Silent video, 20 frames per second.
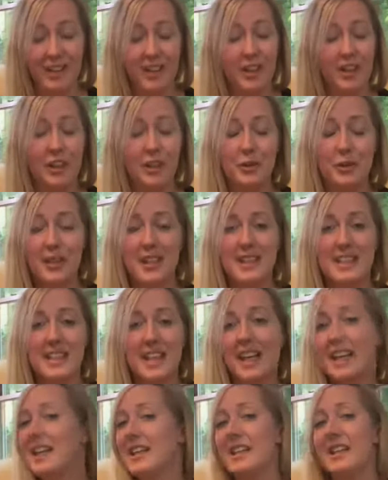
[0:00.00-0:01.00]
You can
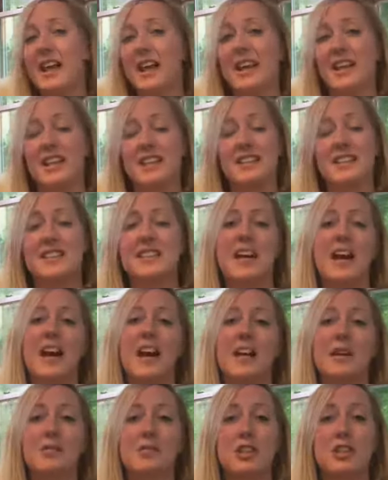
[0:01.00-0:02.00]
take that as
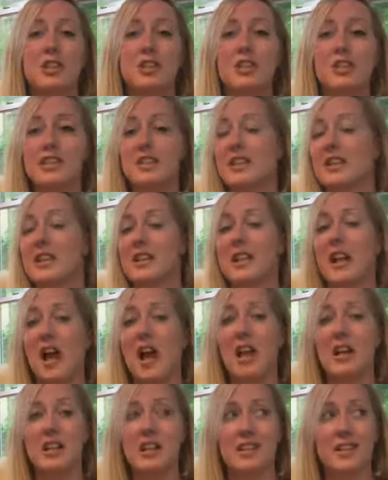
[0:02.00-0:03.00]
time to just
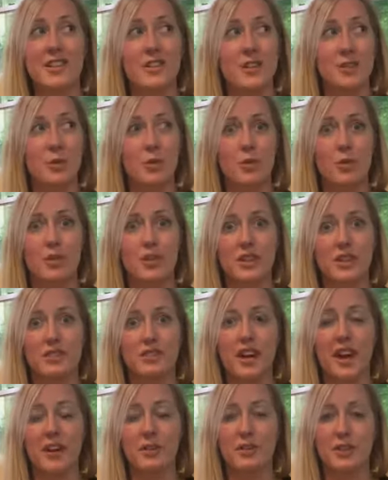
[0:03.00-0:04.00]
acknowledge the world
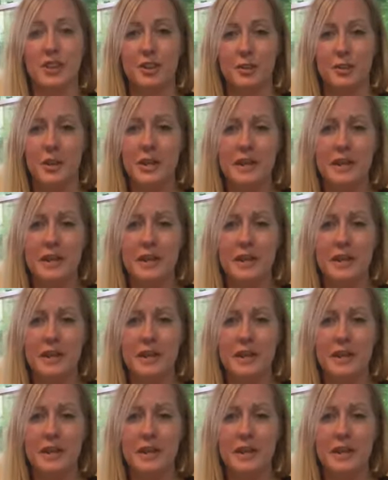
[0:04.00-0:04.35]
around you.